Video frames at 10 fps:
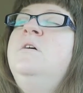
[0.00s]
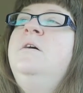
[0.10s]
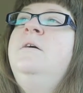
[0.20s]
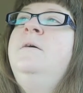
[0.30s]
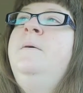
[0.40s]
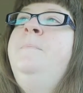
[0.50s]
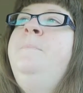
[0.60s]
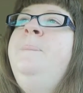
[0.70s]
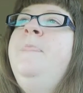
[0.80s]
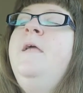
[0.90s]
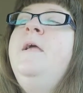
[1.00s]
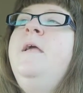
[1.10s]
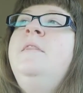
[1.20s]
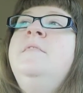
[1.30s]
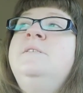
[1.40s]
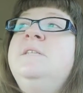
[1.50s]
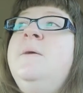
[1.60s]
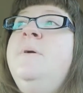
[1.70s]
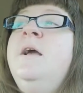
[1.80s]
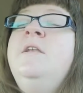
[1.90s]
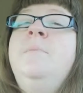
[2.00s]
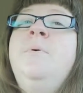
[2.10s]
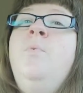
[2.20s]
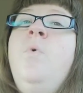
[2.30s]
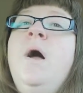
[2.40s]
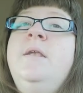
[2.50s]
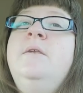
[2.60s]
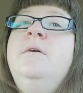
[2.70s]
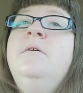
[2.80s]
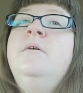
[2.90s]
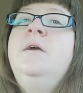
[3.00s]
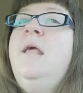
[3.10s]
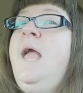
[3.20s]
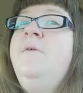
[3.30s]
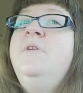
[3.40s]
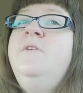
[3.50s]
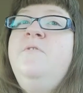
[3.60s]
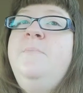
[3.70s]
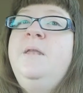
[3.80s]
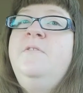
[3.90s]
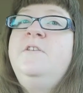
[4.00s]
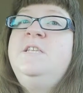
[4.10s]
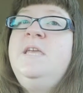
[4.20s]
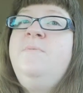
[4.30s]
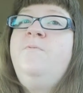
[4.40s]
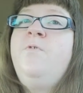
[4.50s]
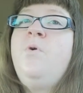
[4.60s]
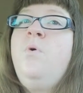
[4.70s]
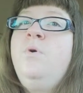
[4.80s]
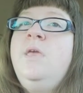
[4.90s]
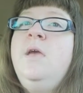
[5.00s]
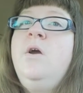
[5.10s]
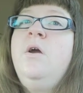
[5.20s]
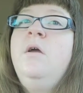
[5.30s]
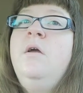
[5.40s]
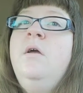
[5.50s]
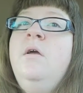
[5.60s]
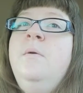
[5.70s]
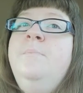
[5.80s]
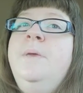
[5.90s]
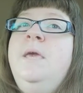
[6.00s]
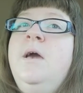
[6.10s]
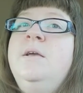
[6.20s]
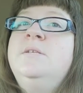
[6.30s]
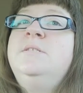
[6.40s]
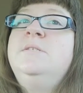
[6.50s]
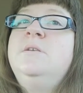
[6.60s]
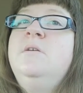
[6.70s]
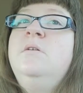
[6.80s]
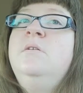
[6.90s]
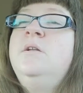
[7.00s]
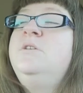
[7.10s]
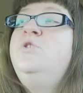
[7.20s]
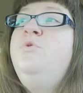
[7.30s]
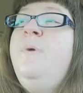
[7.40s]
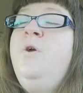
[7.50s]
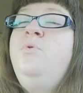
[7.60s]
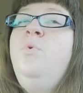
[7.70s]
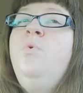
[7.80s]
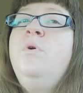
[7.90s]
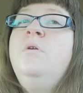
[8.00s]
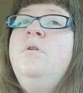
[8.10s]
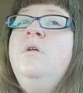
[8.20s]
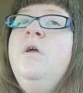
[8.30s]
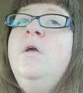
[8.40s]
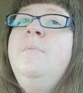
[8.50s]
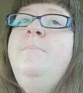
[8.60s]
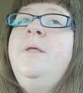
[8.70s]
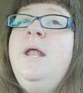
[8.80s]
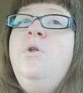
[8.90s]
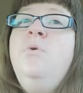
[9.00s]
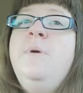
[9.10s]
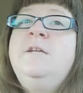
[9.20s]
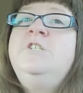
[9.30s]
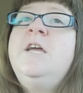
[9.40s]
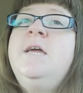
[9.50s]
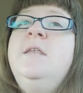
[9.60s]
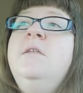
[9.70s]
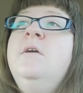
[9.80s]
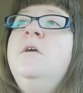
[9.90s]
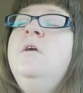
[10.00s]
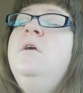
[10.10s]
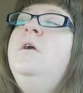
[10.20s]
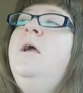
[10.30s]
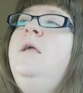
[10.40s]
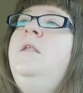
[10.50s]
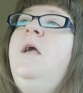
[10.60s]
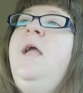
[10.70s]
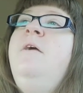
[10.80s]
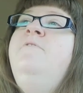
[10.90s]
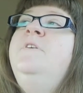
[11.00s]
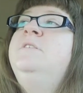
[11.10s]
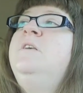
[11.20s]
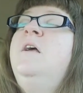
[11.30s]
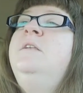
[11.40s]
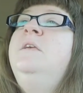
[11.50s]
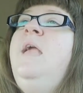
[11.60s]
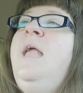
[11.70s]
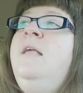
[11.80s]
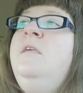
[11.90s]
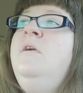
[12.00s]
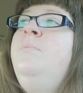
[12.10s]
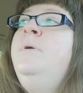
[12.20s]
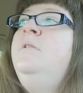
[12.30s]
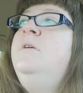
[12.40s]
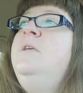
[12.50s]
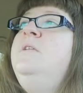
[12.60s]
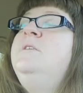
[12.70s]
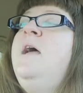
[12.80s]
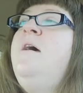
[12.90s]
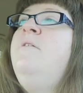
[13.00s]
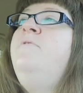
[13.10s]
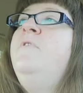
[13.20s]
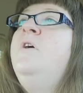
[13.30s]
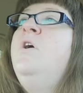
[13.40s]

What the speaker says: And this time I got number 1. And I haven't even been in the team for a whole year. Because, not to toot my own horn, but I know my shit. And I have this uncanny ability to have